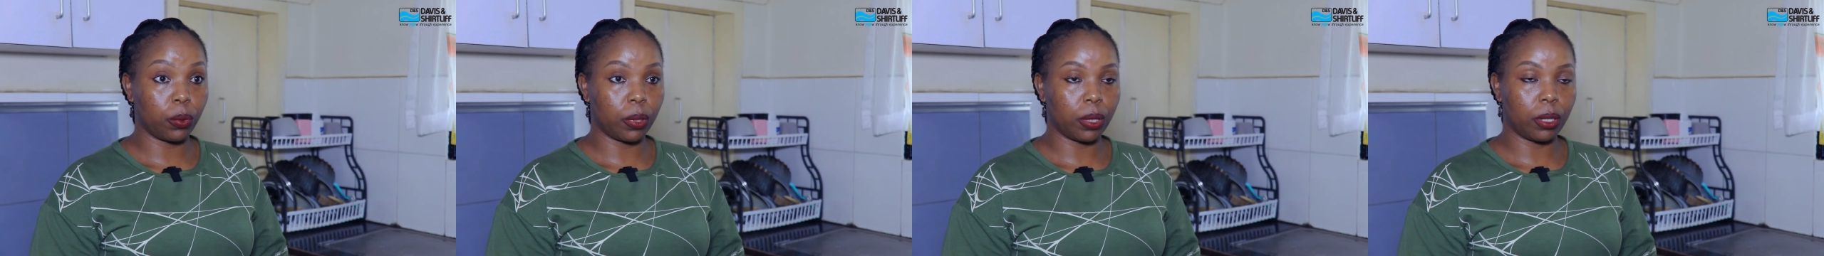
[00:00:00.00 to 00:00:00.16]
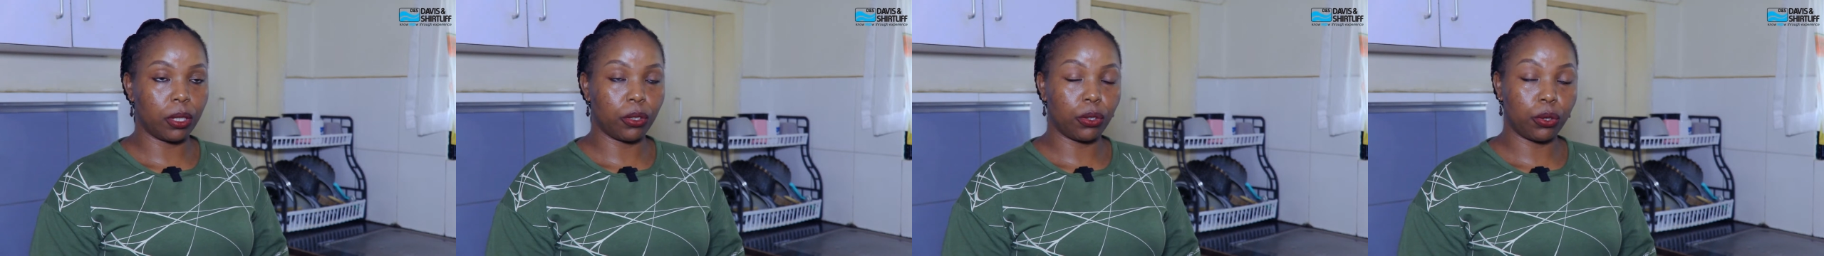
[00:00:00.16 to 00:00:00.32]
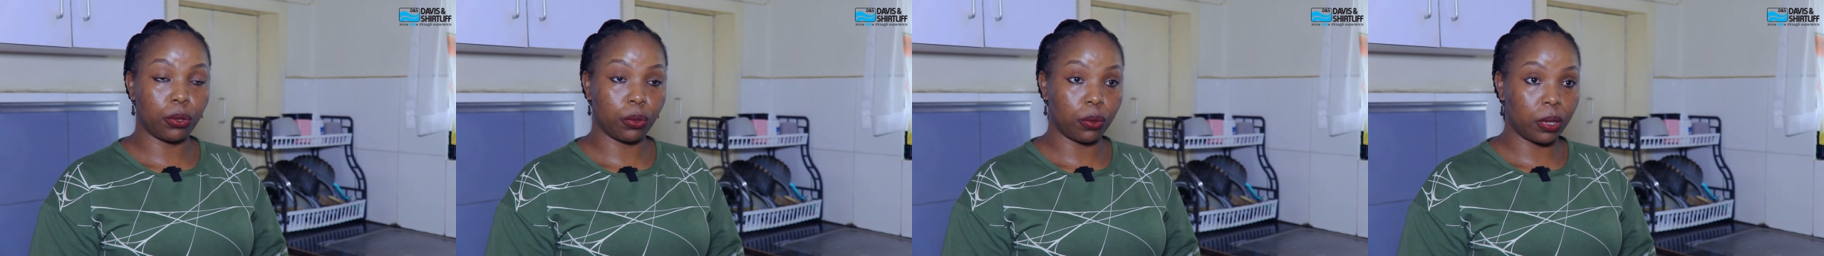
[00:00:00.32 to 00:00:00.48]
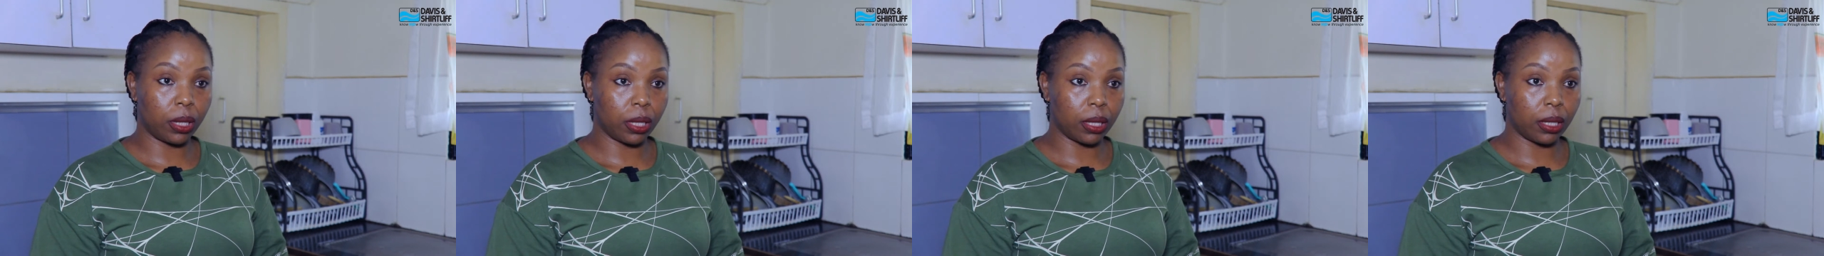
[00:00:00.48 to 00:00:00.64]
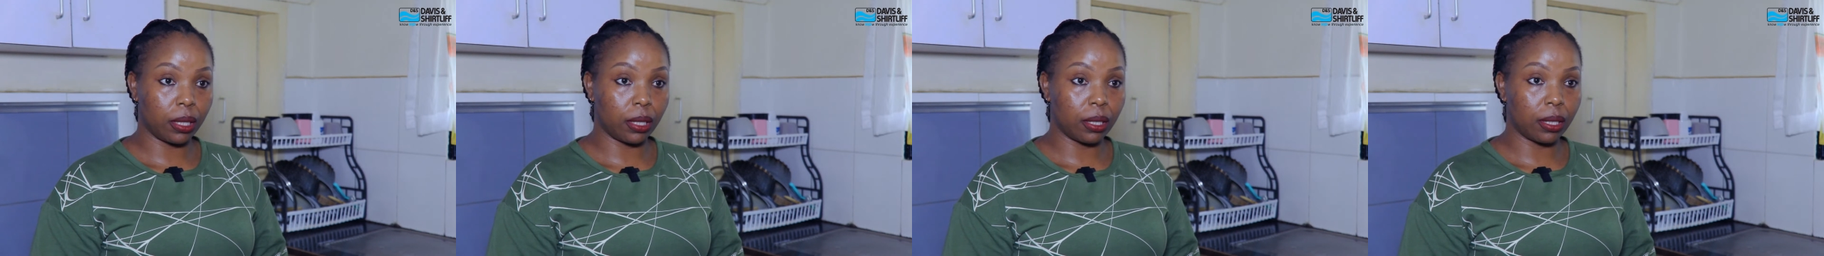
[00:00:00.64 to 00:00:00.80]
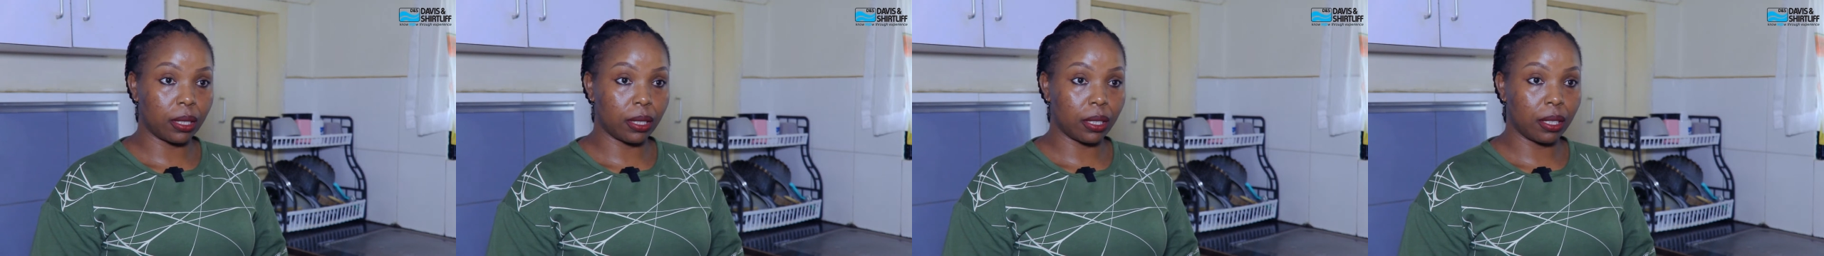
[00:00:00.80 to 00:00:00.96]
in two
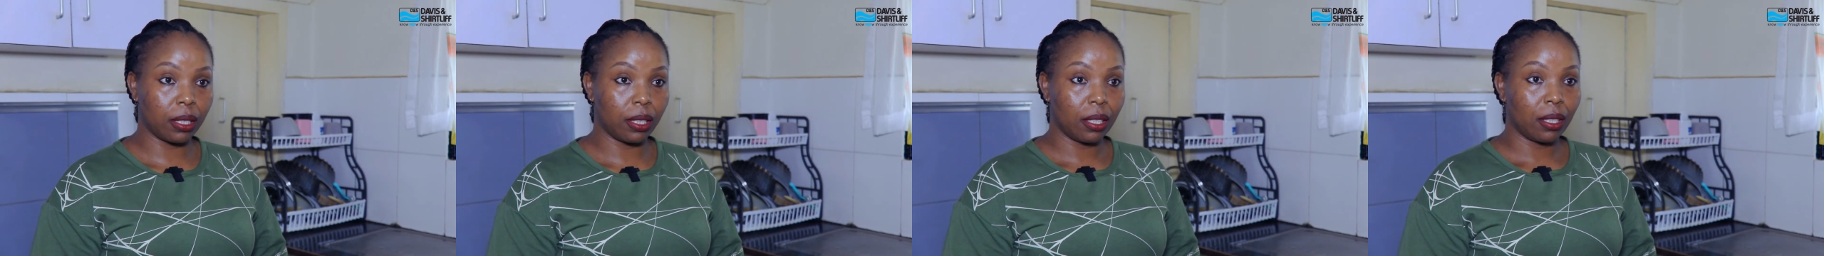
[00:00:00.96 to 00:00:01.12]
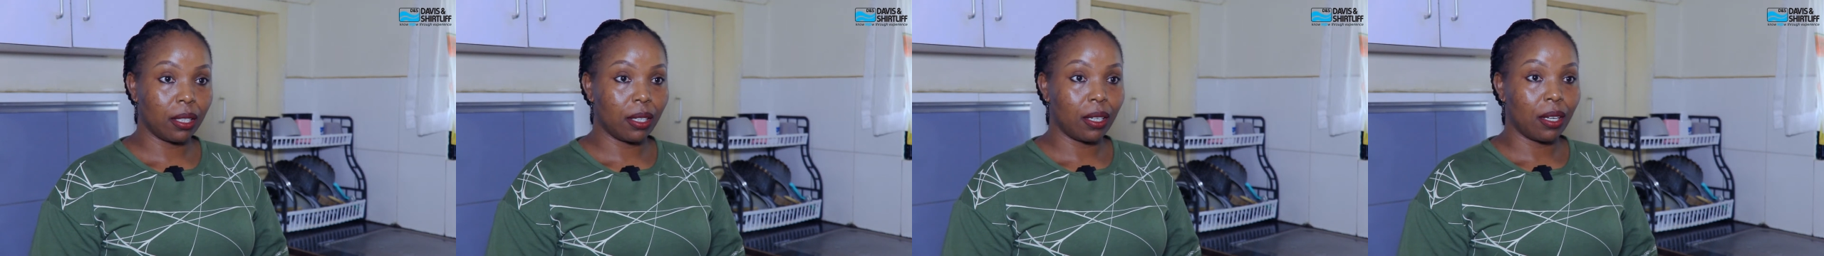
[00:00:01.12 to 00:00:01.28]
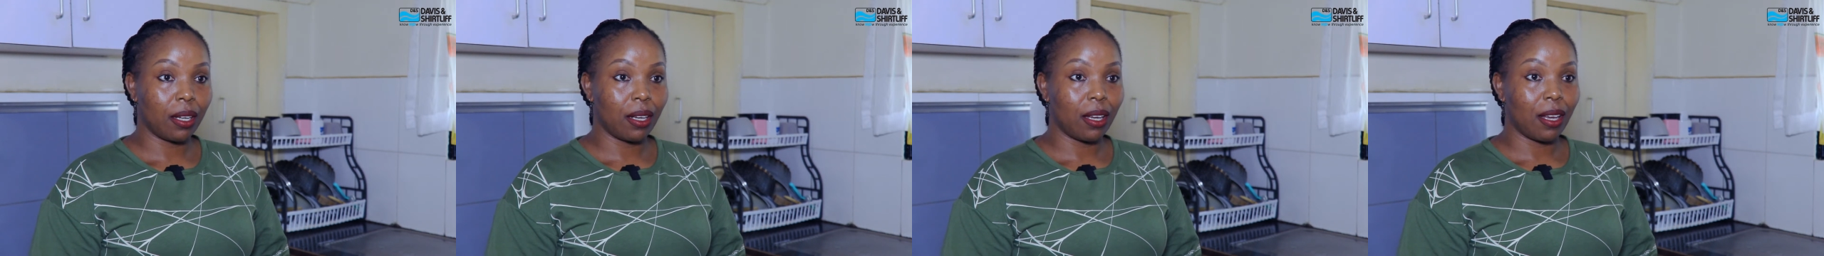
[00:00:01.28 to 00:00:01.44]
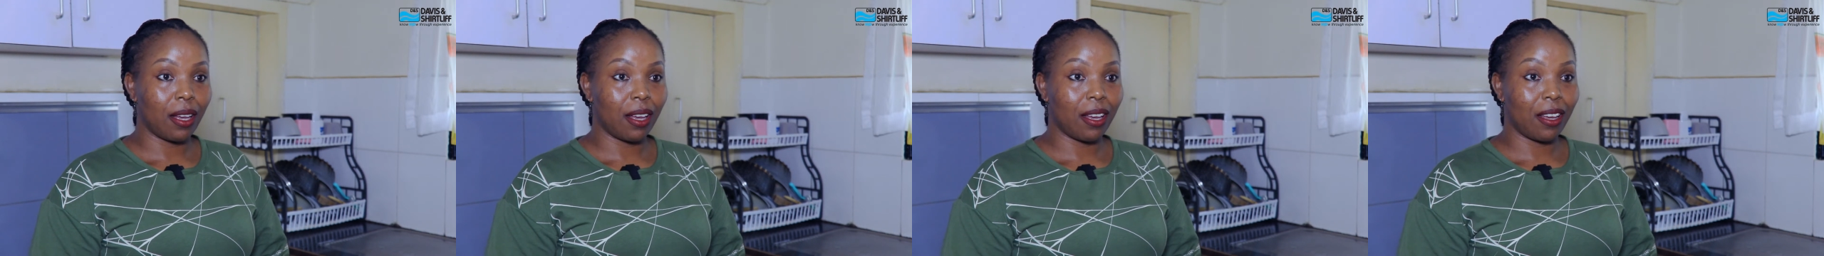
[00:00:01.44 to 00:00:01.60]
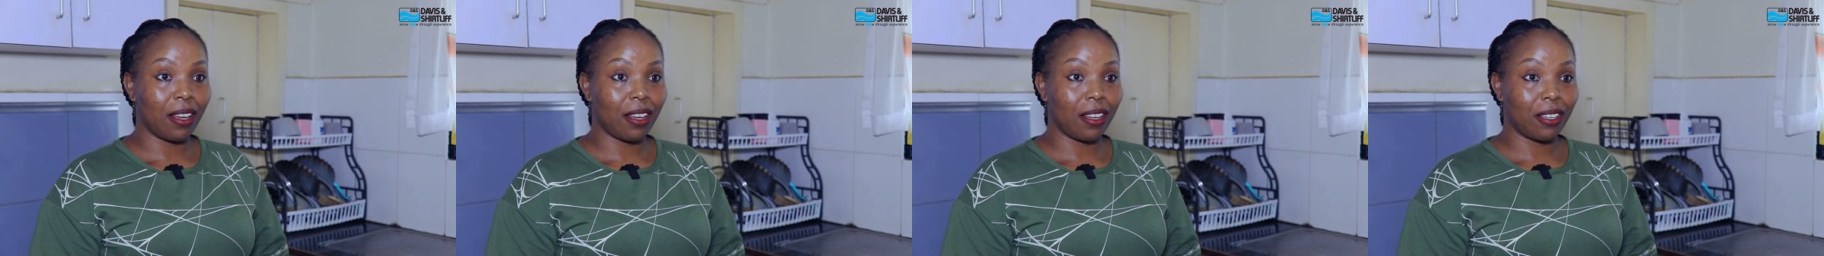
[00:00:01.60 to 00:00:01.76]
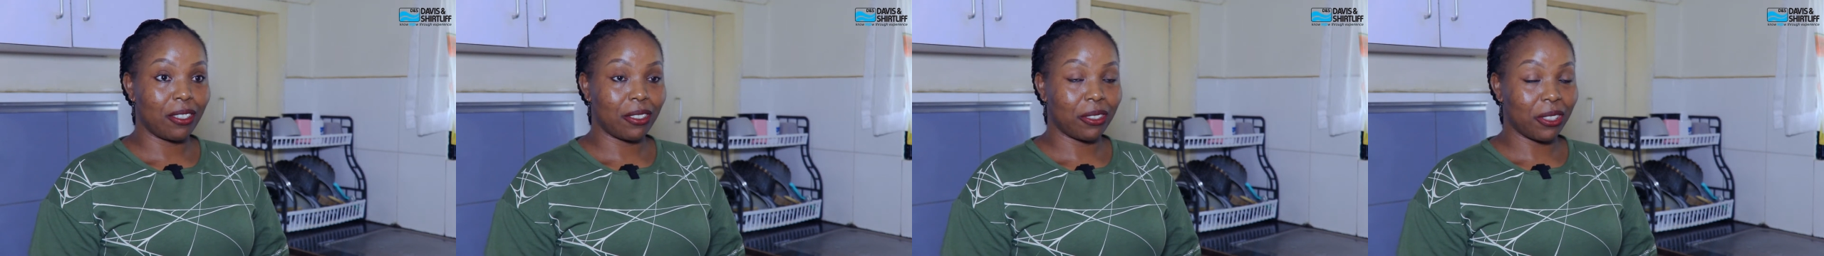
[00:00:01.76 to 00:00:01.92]
days
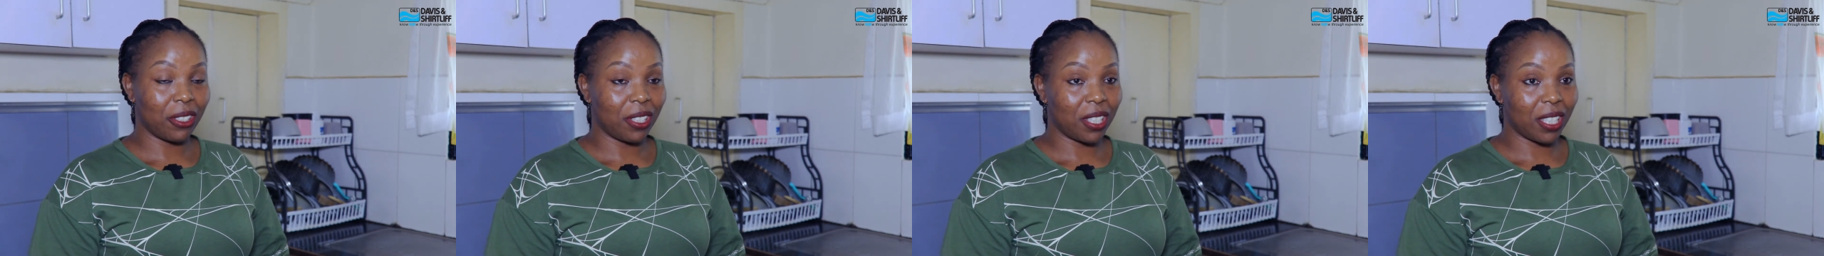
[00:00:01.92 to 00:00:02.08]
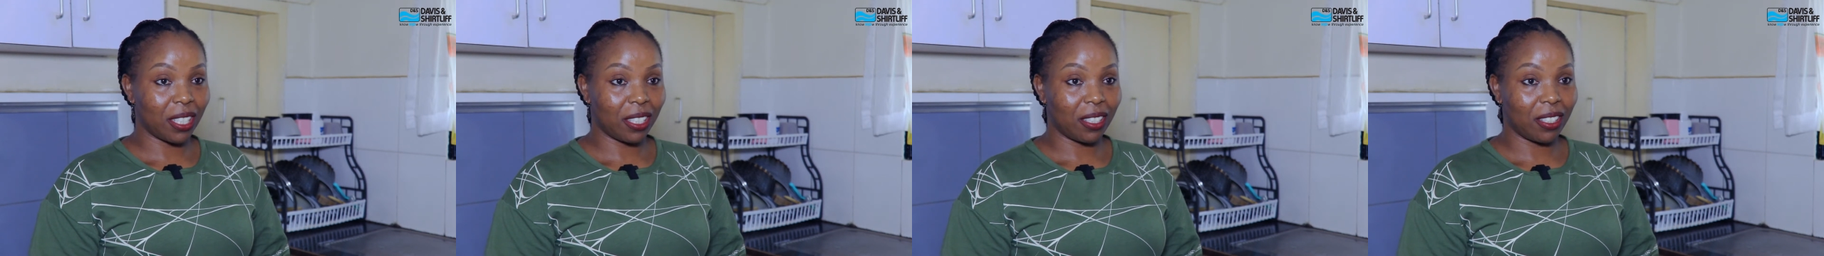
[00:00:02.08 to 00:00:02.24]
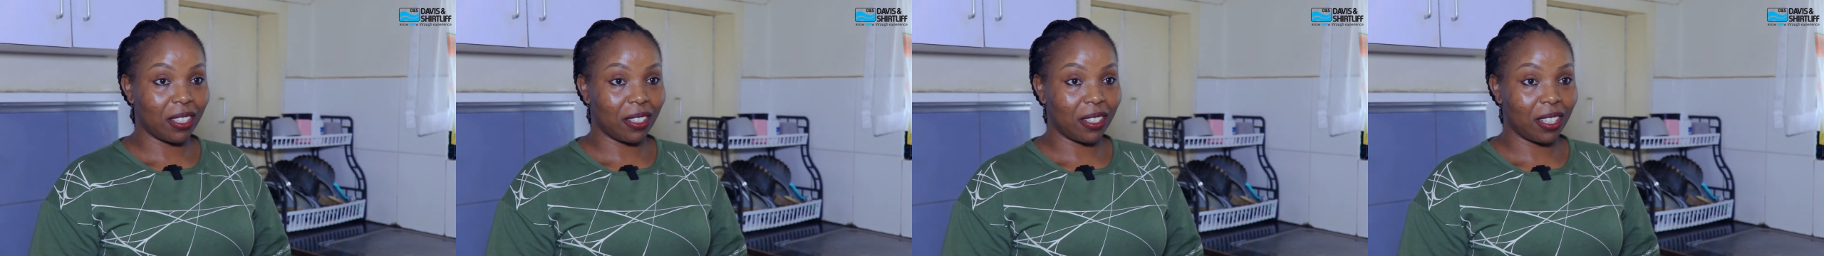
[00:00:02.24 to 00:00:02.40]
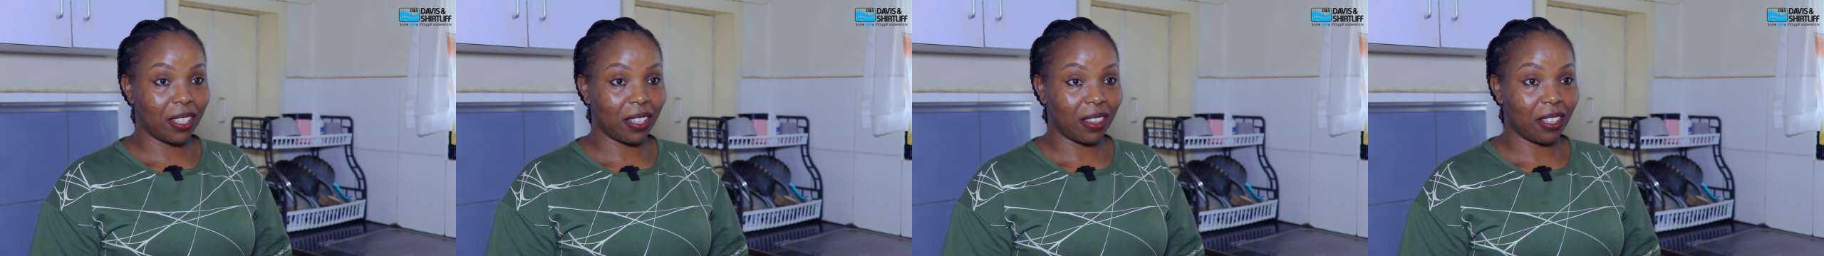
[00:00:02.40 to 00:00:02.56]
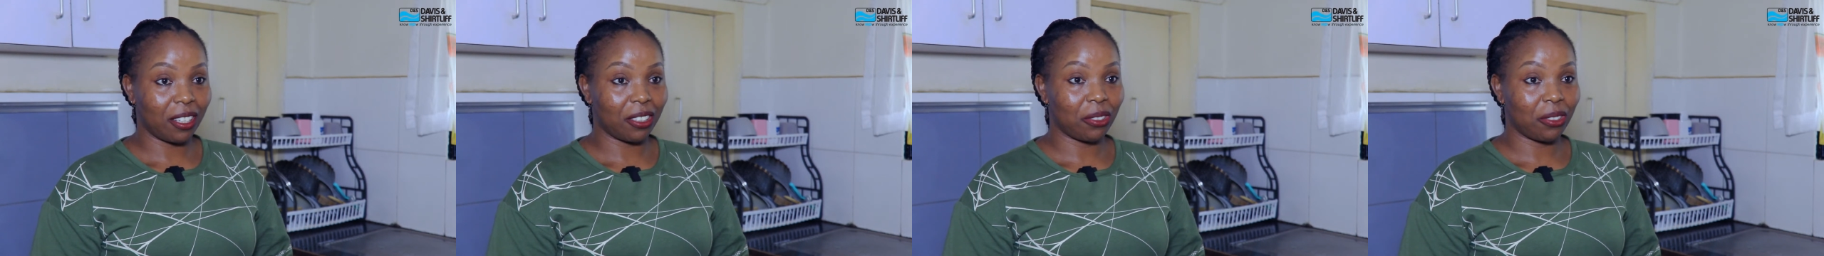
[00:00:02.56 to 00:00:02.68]
and considering